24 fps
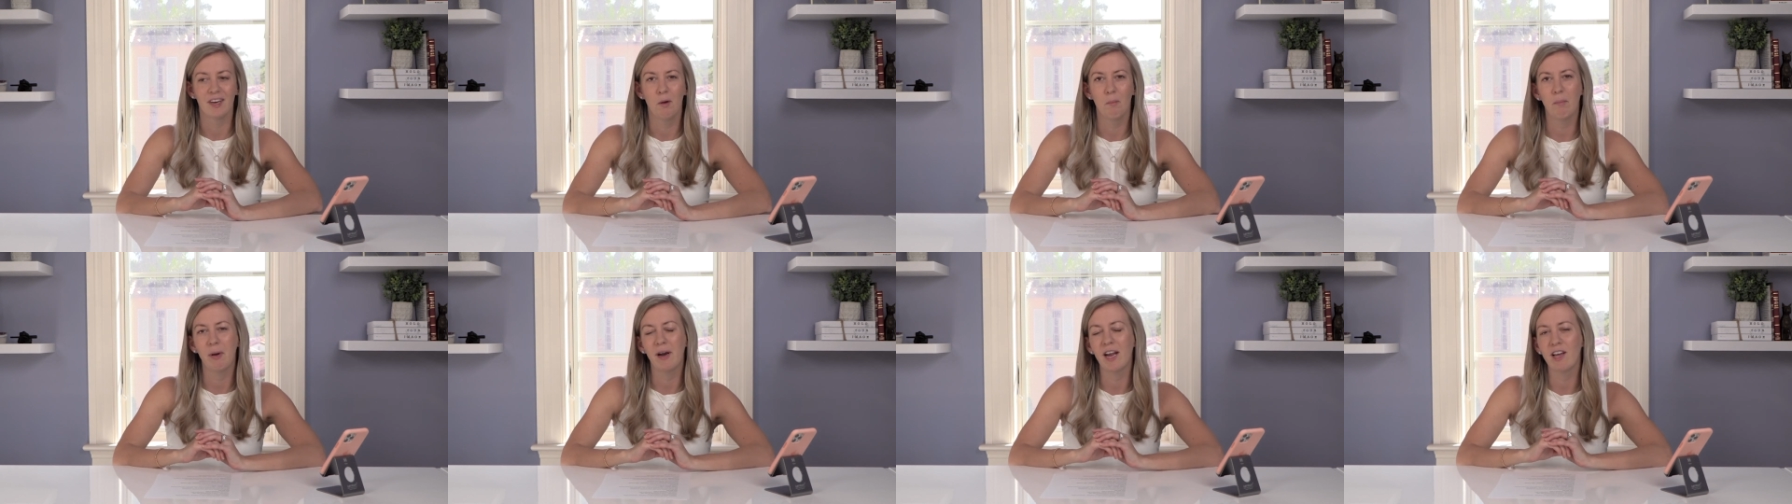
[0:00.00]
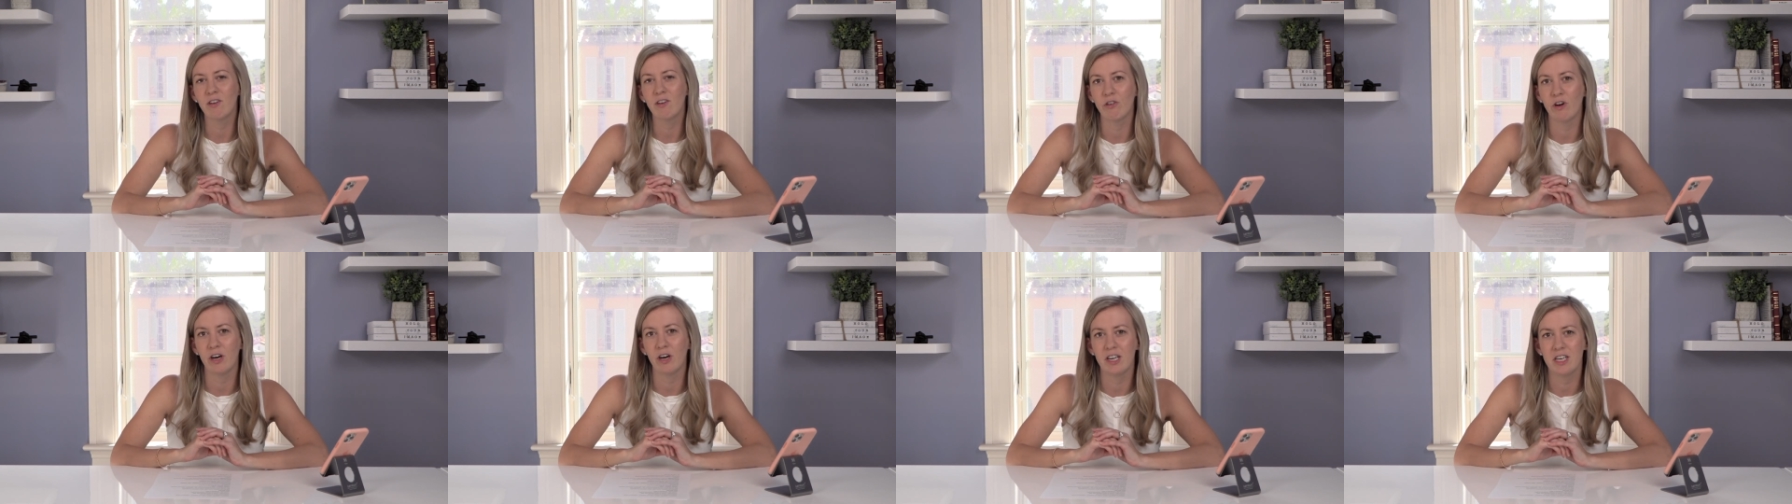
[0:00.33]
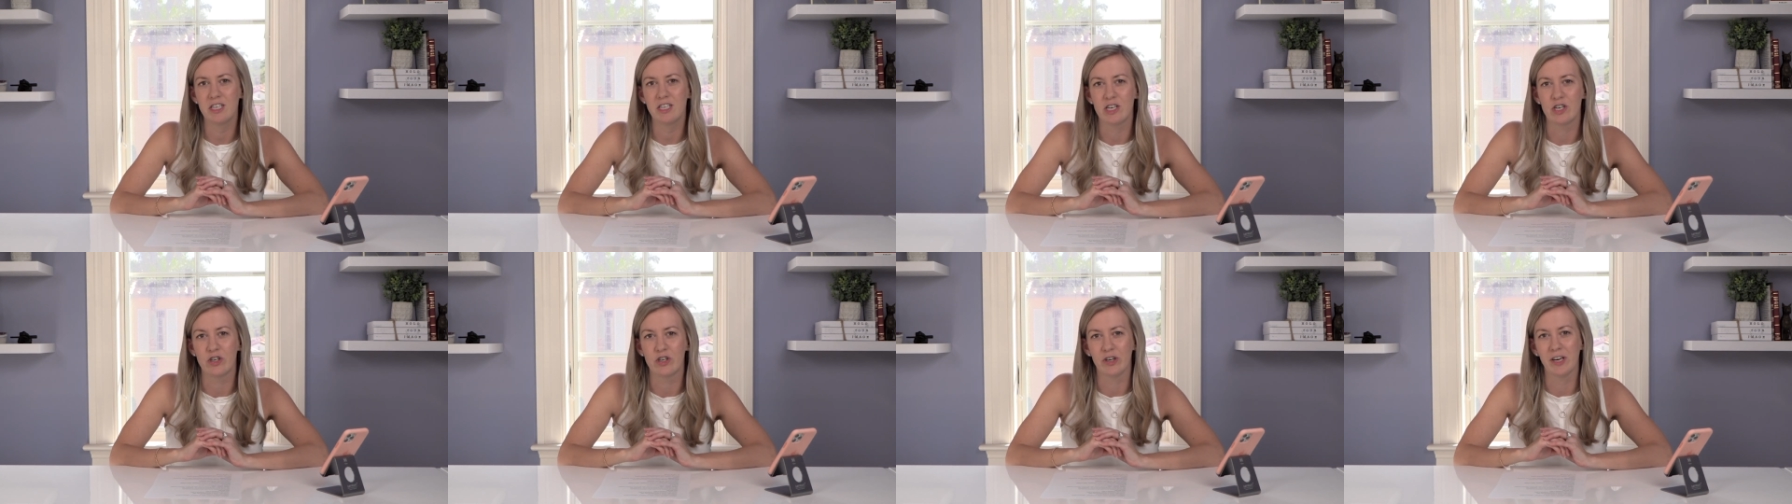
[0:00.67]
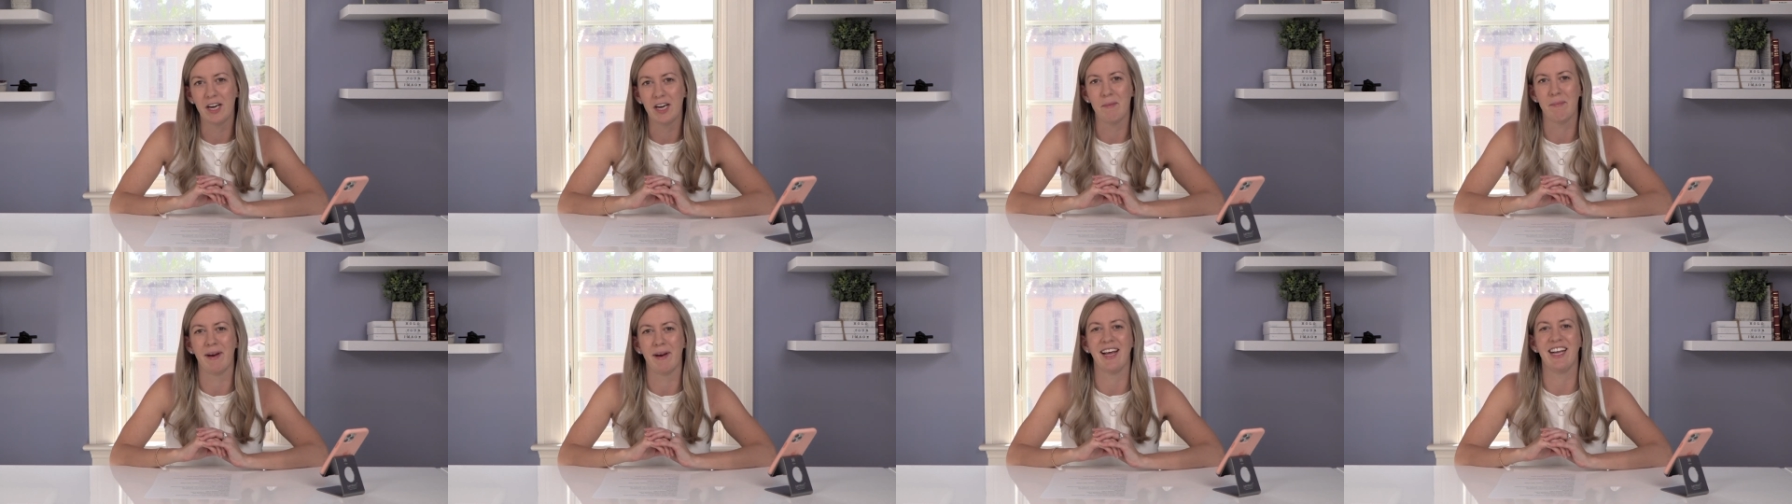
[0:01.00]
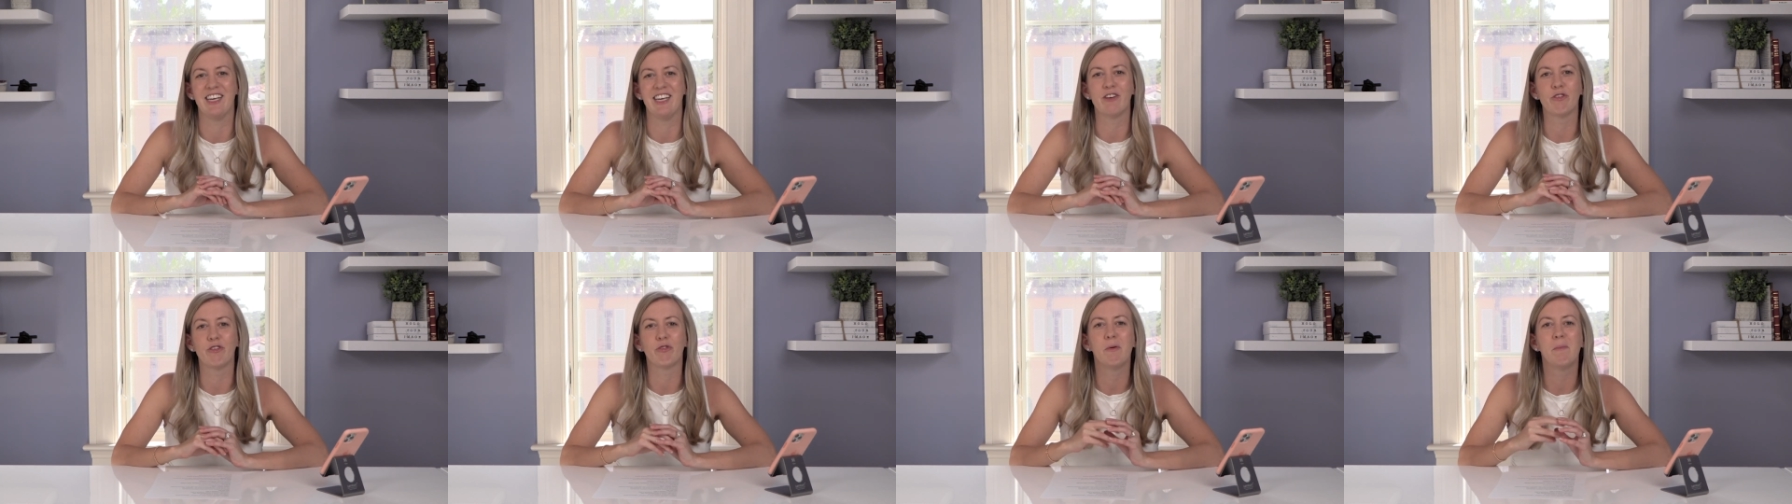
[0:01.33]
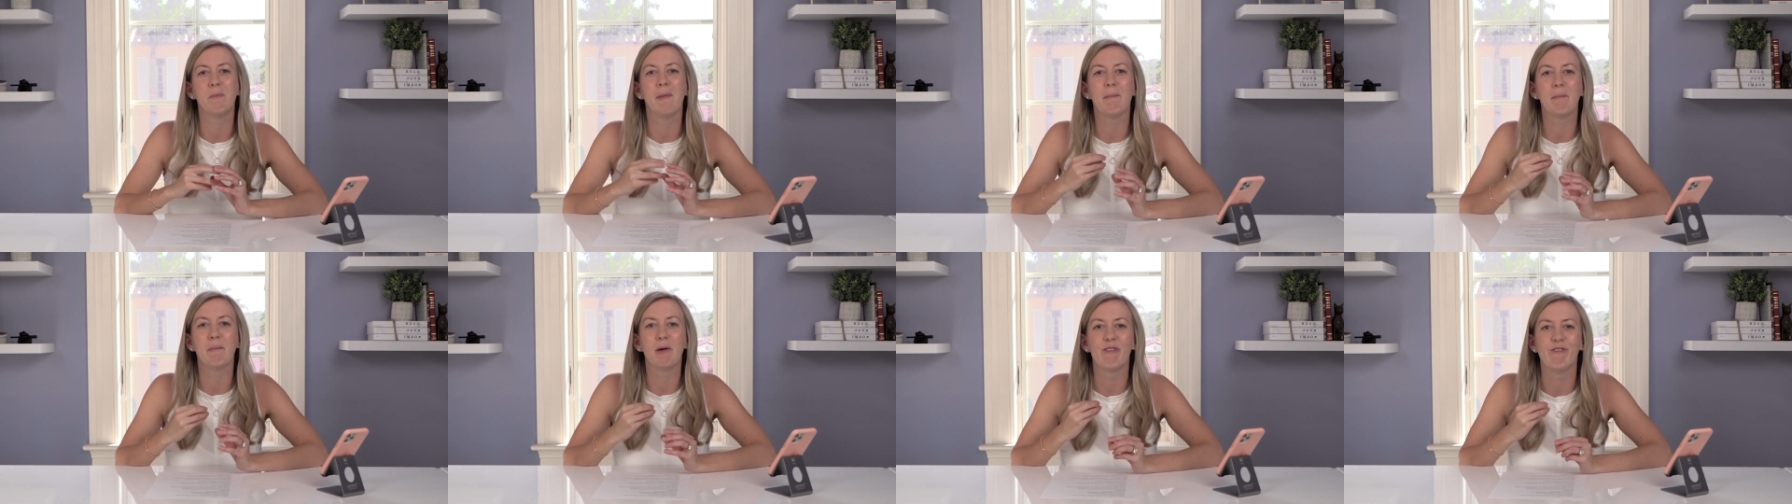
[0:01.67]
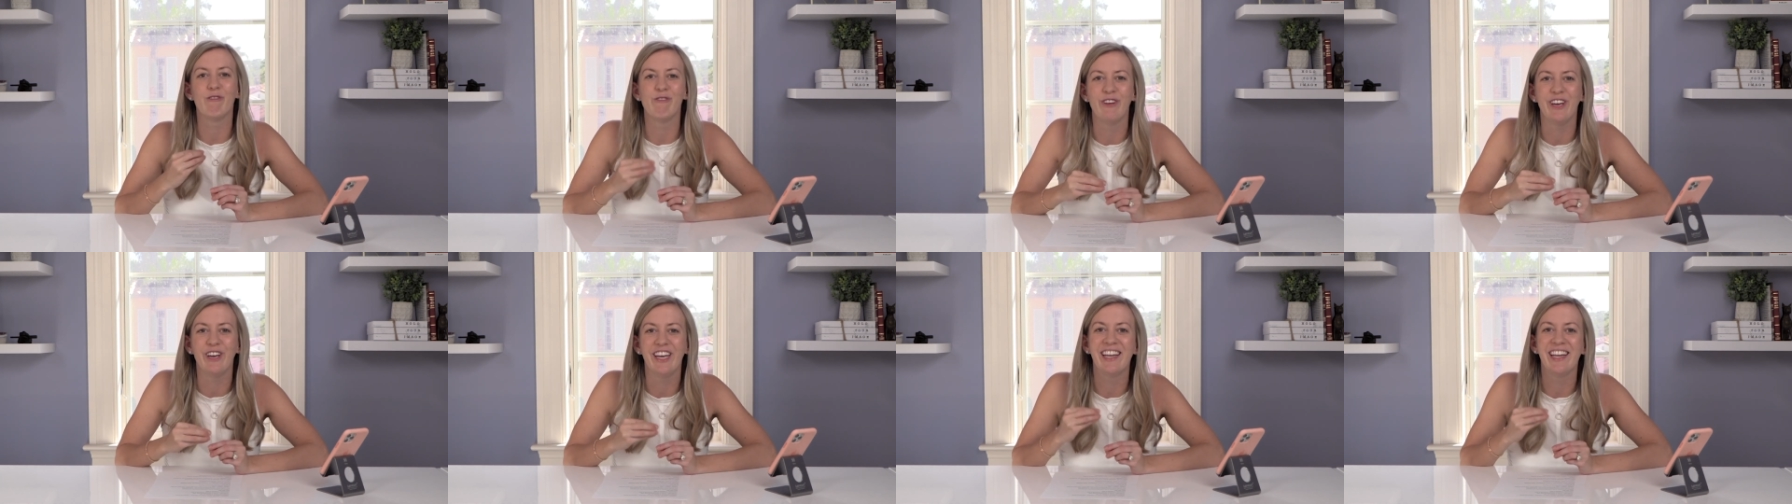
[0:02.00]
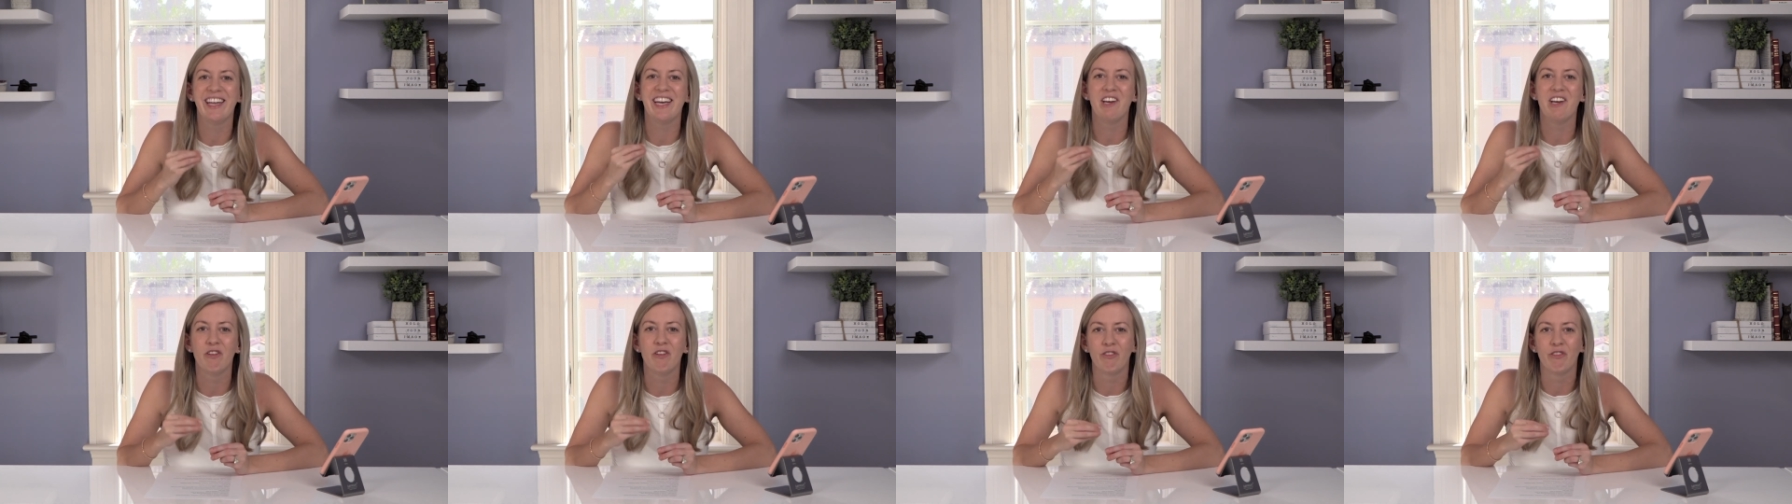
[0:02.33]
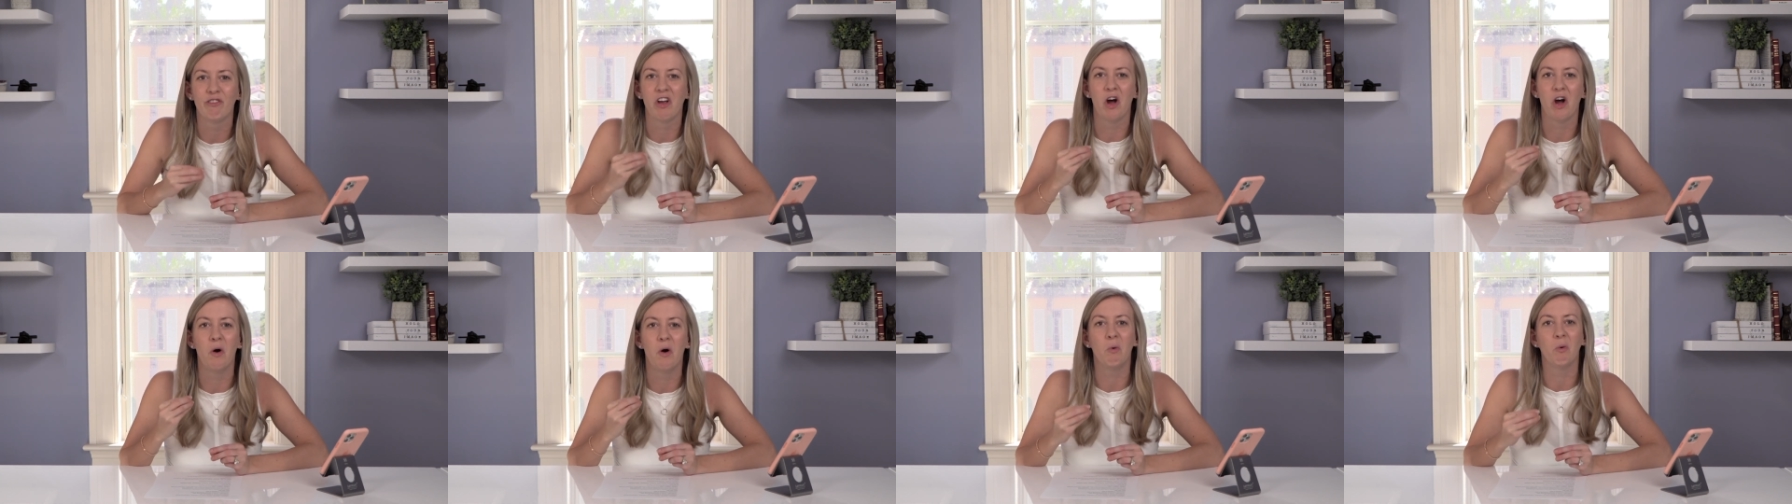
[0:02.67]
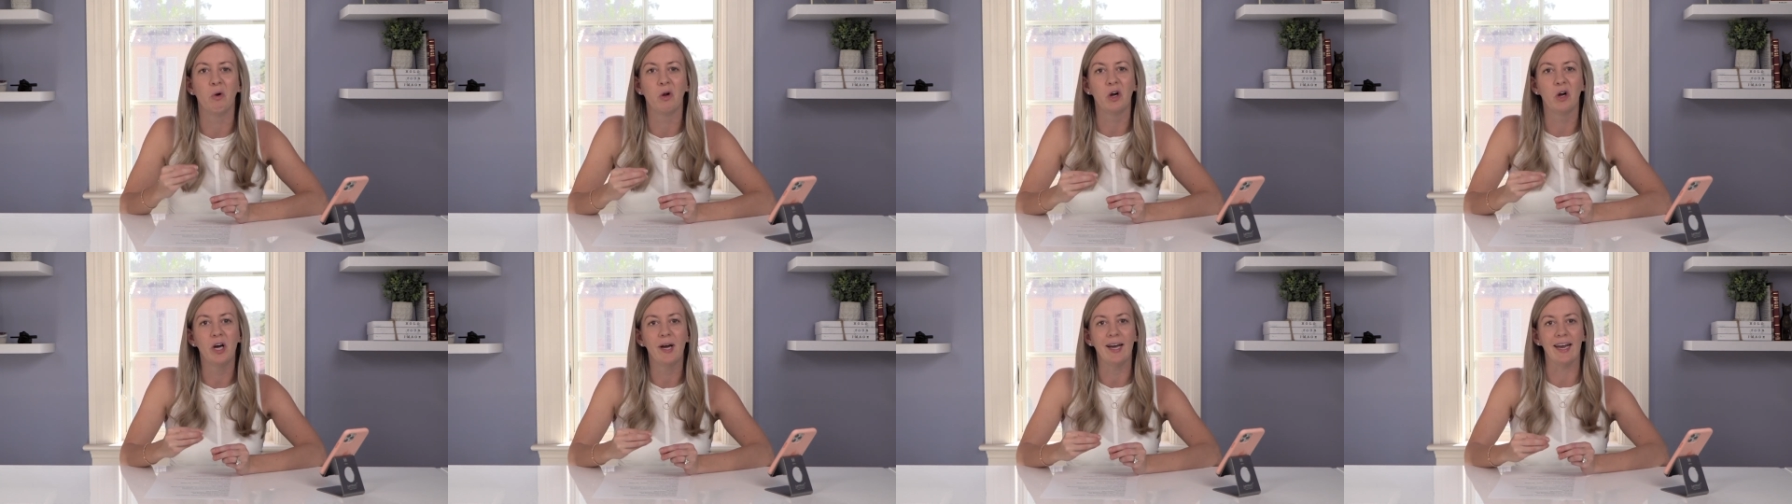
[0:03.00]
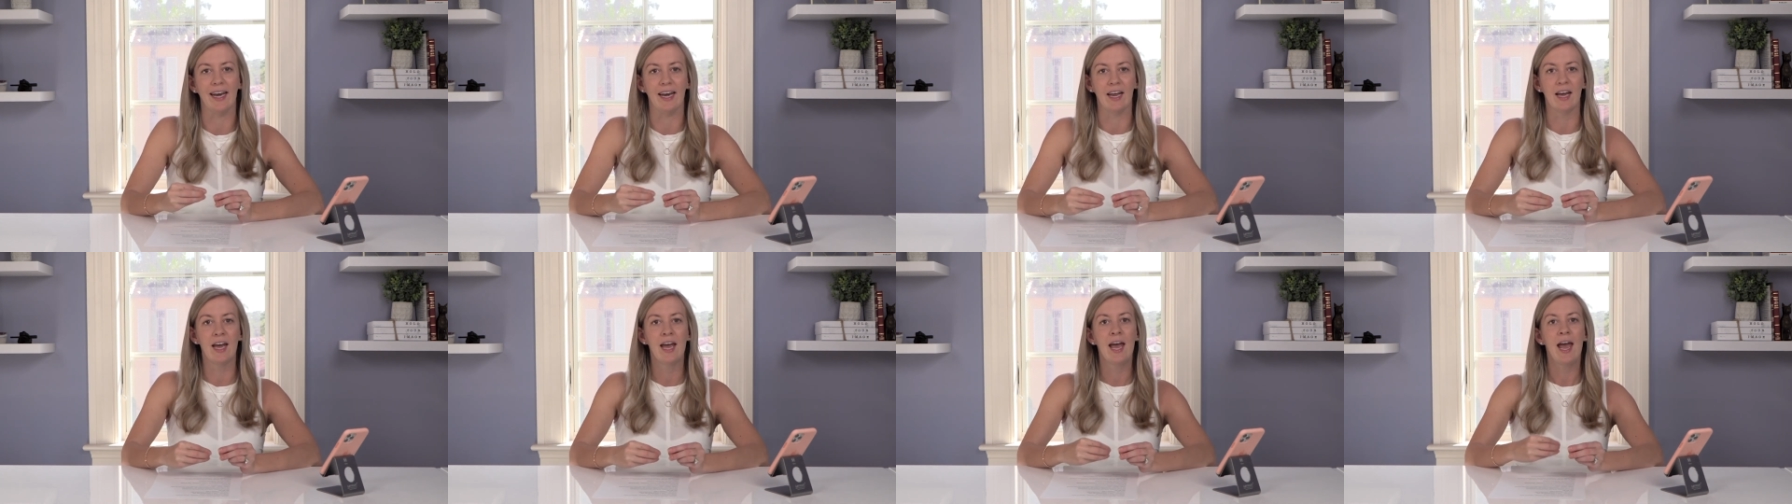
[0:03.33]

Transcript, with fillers: But I started to dream, and I just remember feeling so good.